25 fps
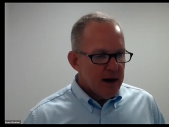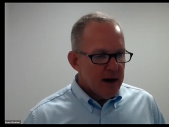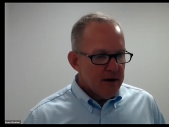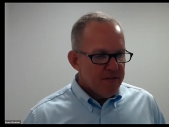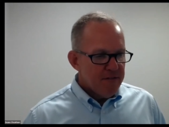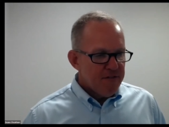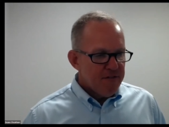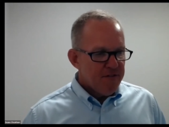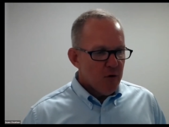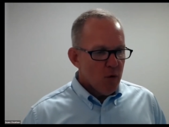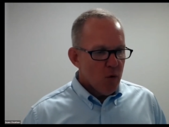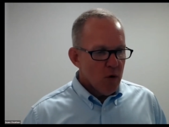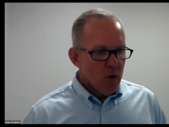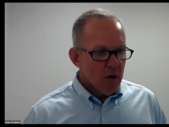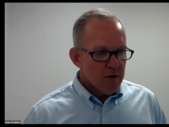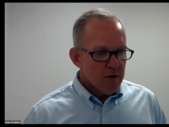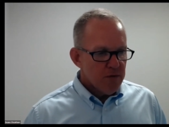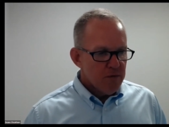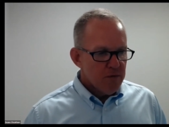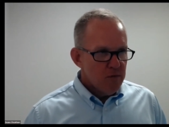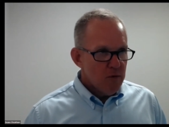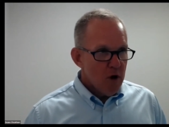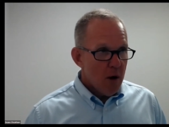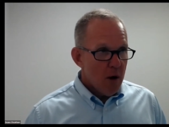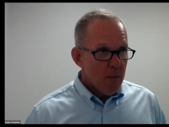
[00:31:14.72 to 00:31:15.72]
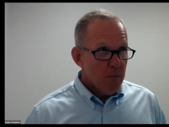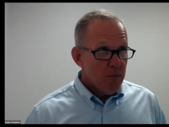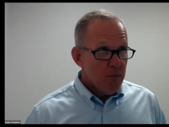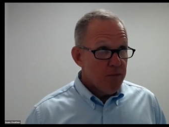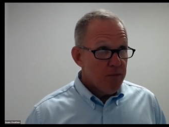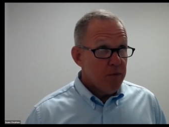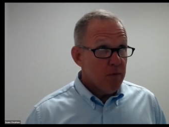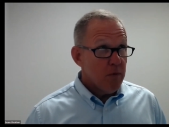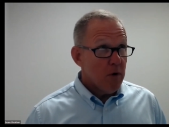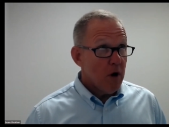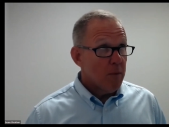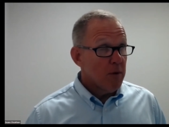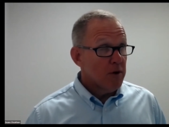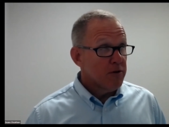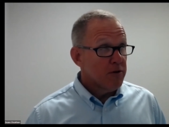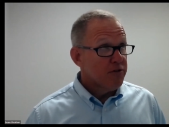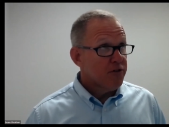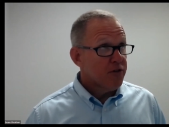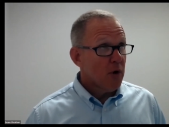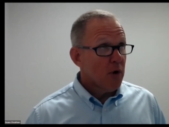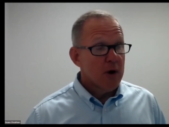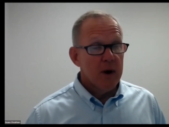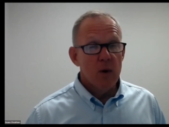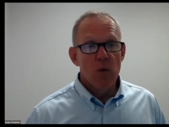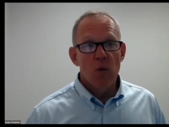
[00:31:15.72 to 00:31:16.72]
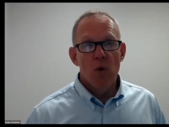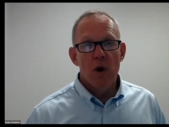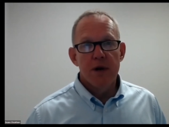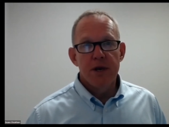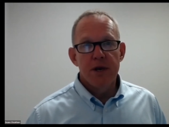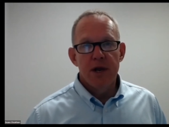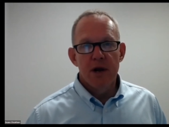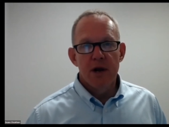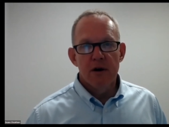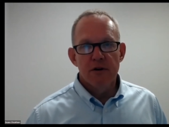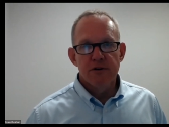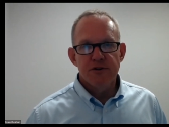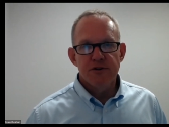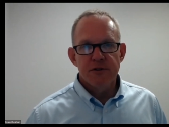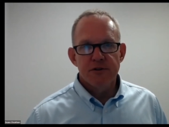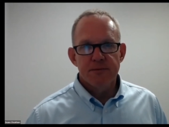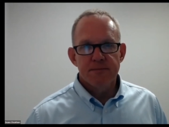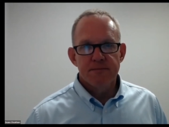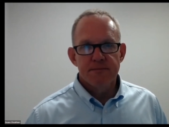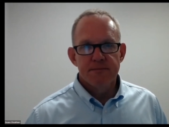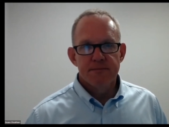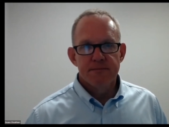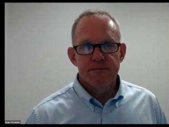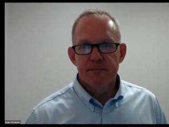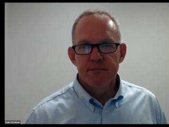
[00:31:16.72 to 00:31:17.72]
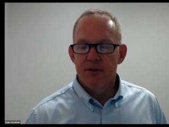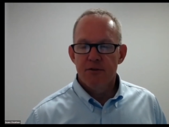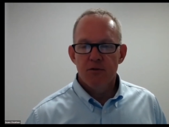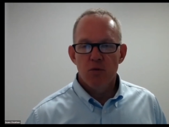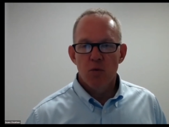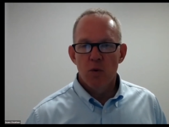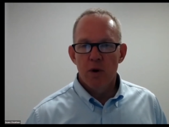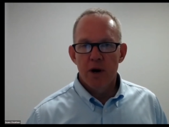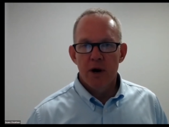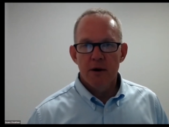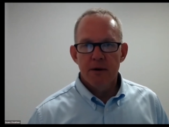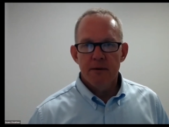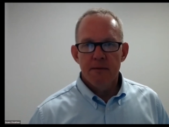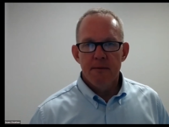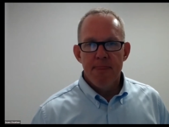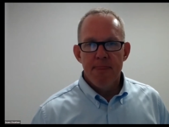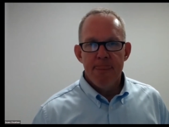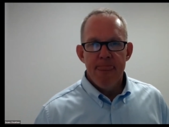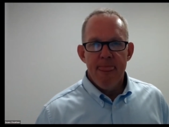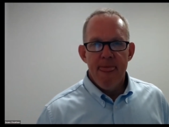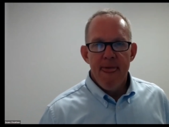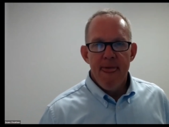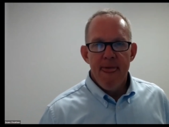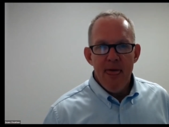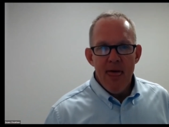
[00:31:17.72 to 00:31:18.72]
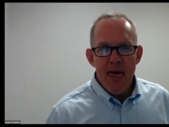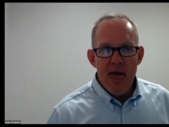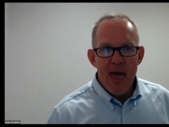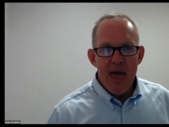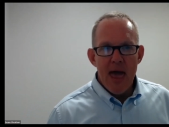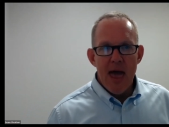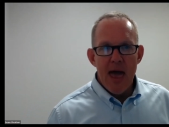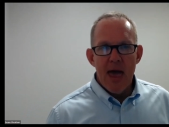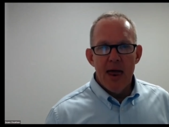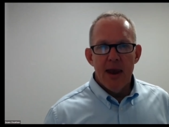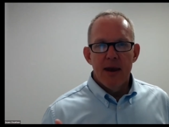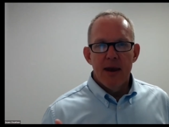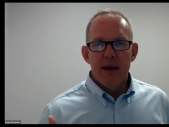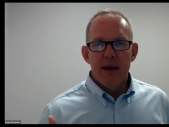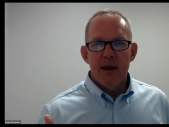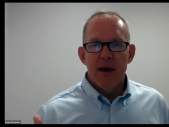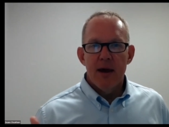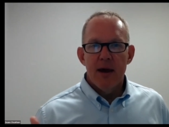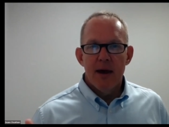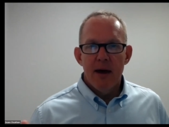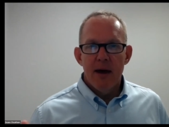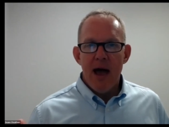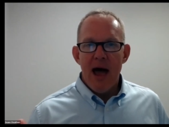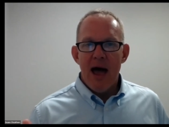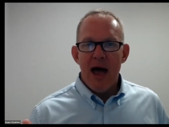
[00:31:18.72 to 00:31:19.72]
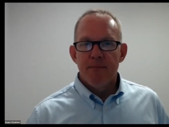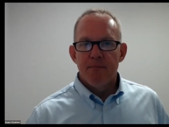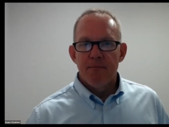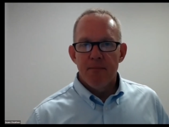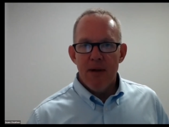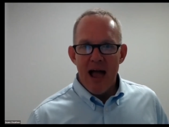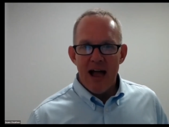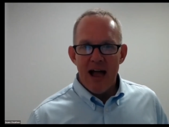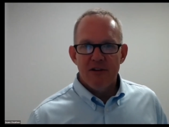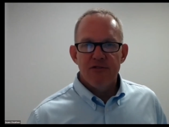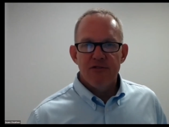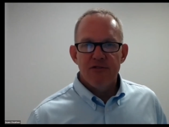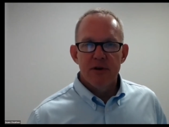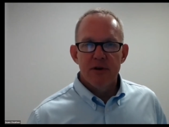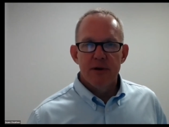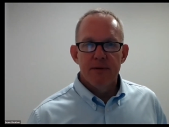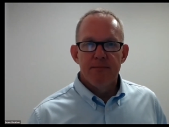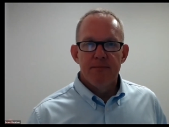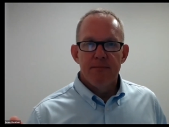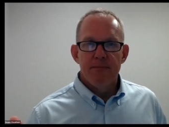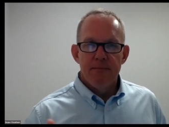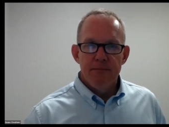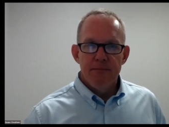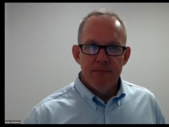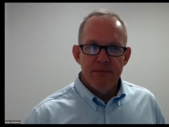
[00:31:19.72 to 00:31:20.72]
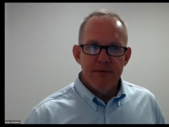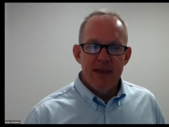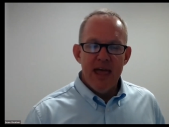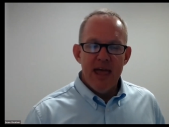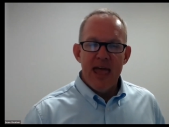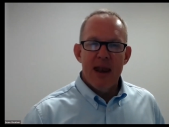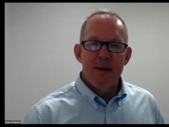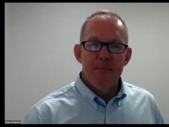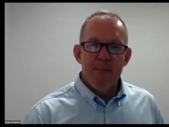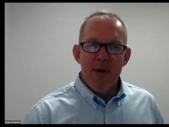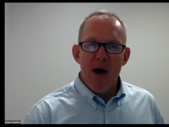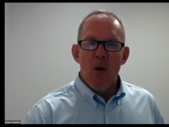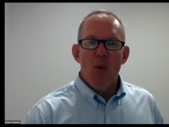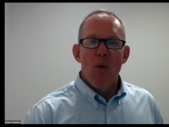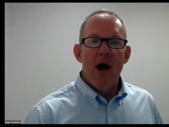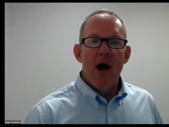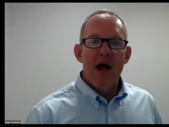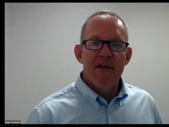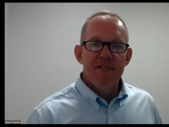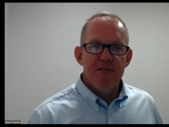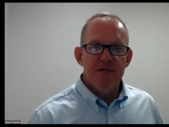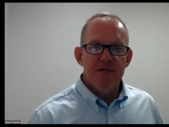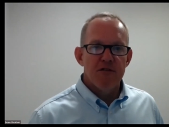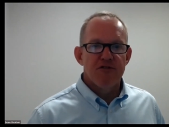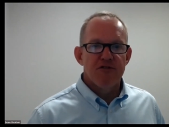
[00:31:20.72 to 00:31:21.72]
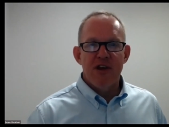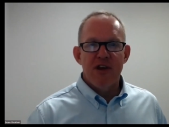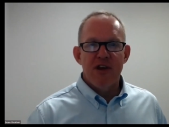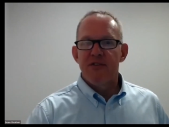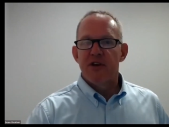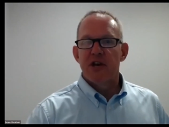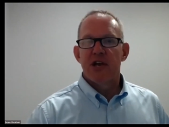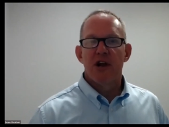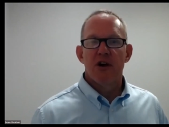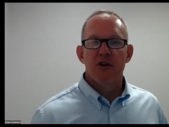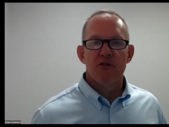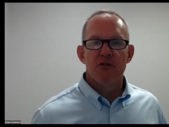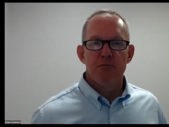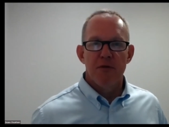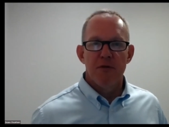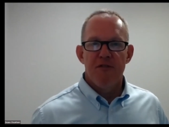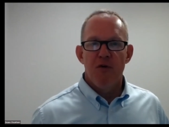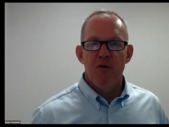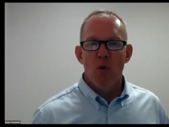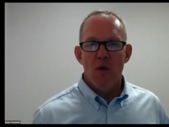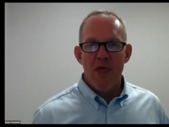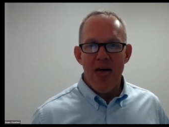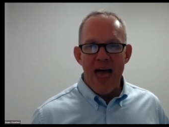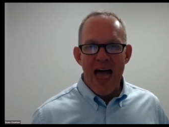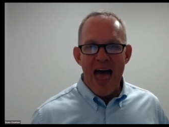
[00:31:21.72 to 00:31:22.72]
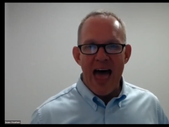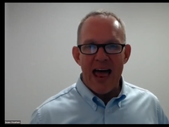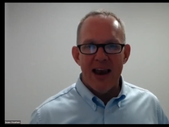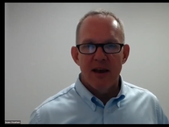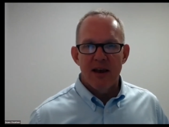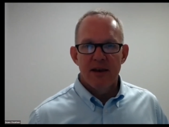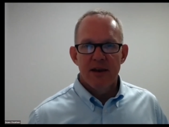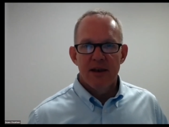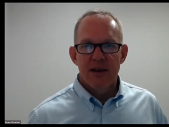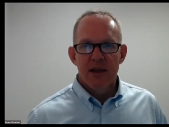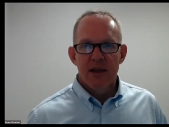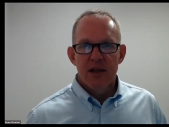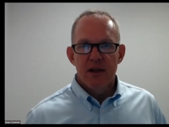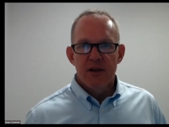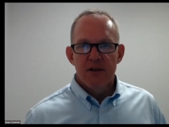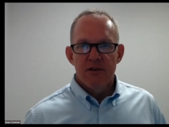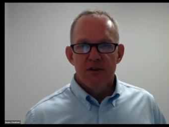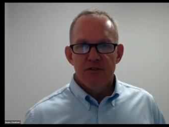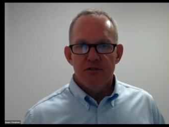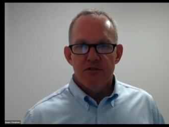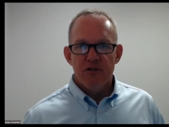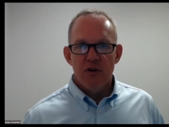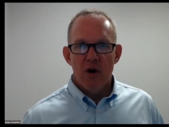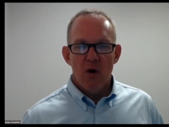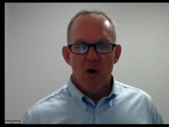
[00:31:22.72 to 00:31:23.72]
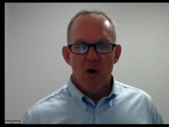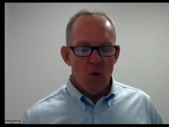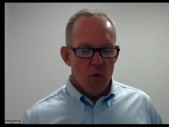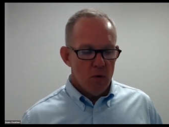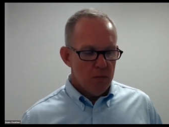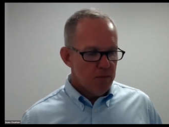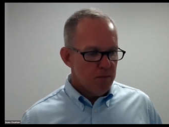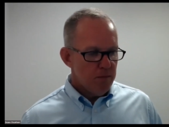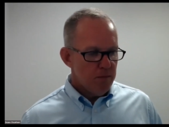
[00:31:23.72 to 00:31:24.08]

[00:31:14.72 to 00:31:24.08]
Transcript: for almost 31 years. That's weird. And I actually dated my wife for 7 years before that. So